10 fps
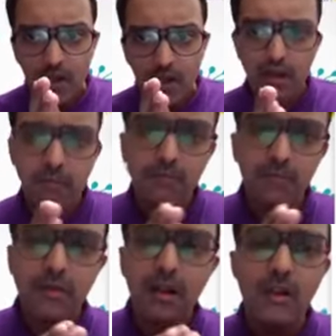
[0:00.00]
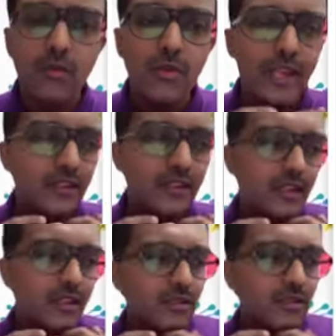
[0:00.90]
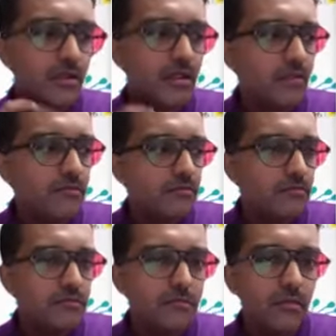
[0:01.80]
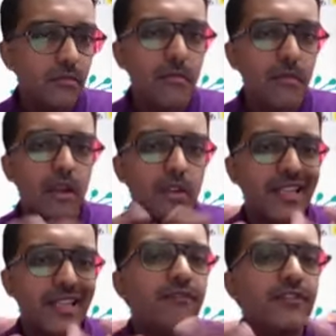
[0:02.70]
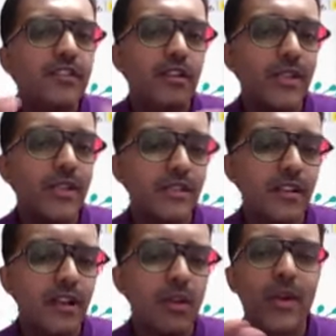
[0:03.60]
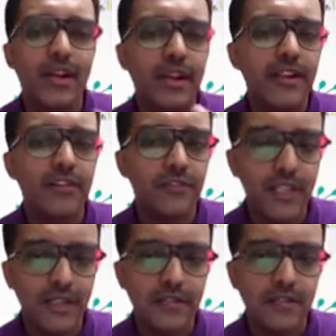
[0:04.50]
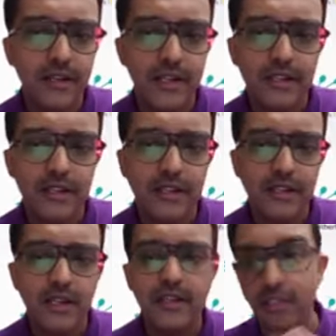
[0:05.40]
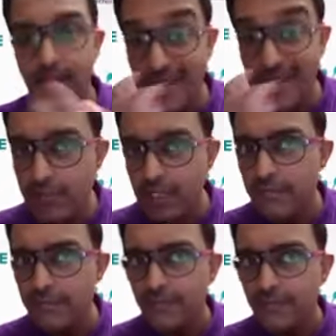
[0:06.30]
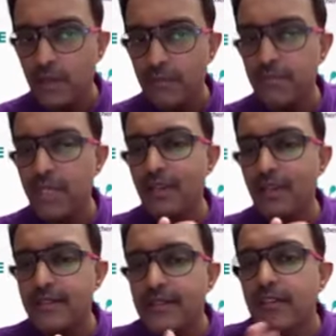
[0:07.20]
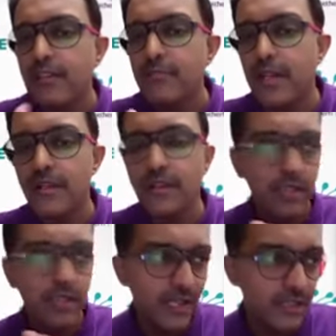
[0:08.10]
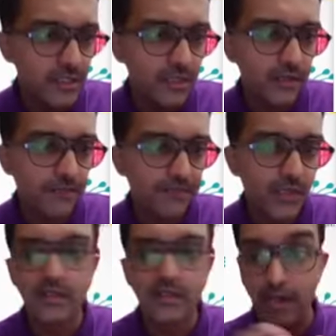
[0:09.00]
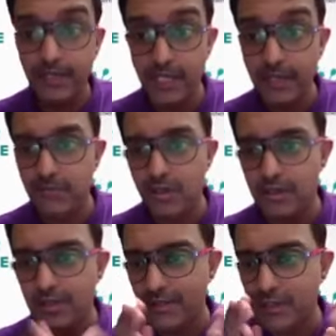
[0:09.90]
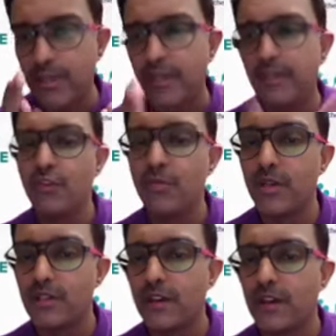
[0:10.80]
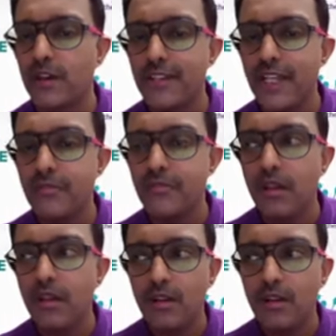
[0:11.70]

uh, how can the customer self-service a variety of things, right? Uh, and at the same time, be assisted by a agent at the right time, assisted by a human at the right time